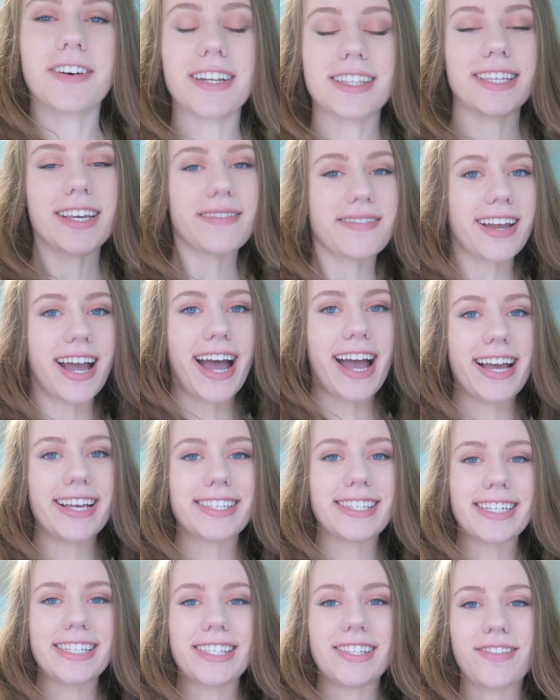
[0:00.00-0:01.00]
What's up,
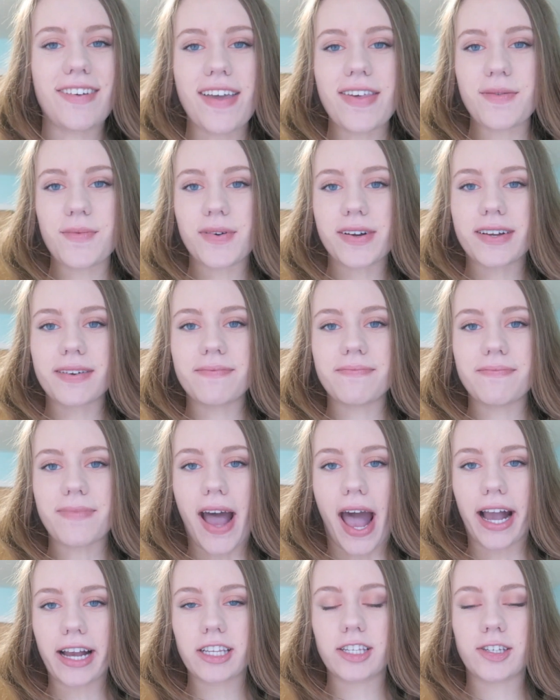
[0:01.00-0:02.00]
guys? It's Faith. Welcome
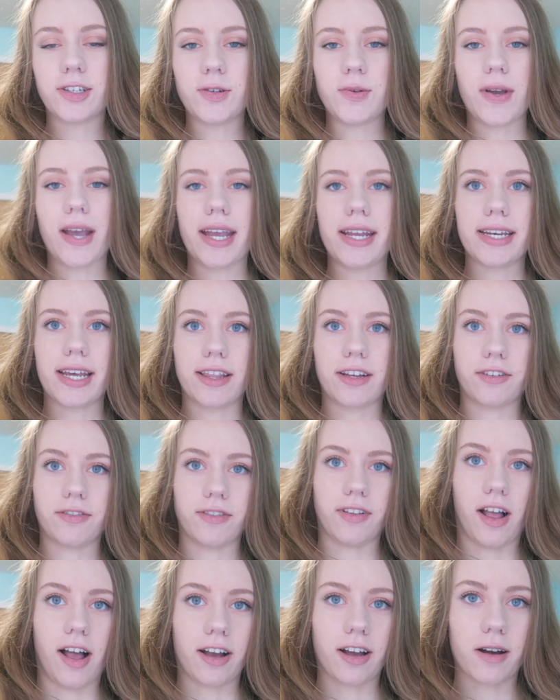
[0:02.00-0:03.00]
back to another
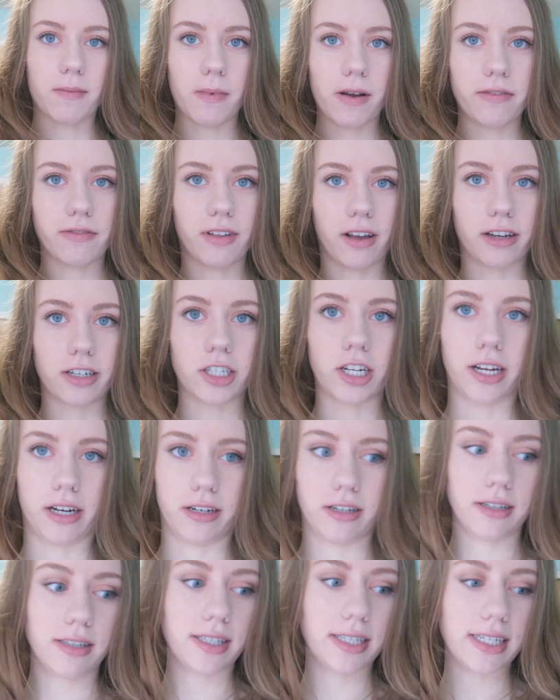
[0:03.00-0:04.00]
vlog on my vlog
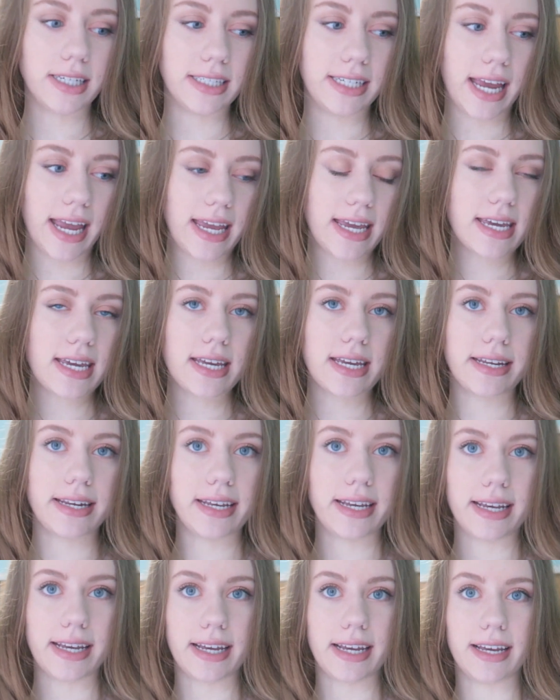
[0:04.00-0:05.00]
channel. Today
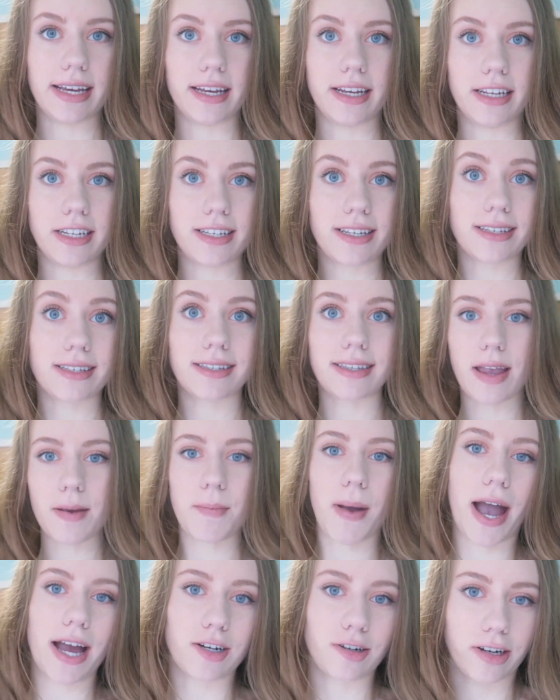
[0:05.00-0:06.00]
it is
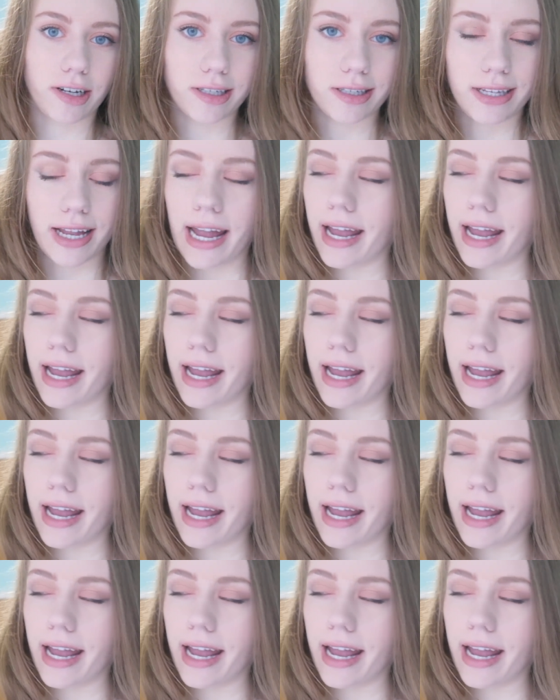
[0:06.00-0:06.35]
St. Patrick's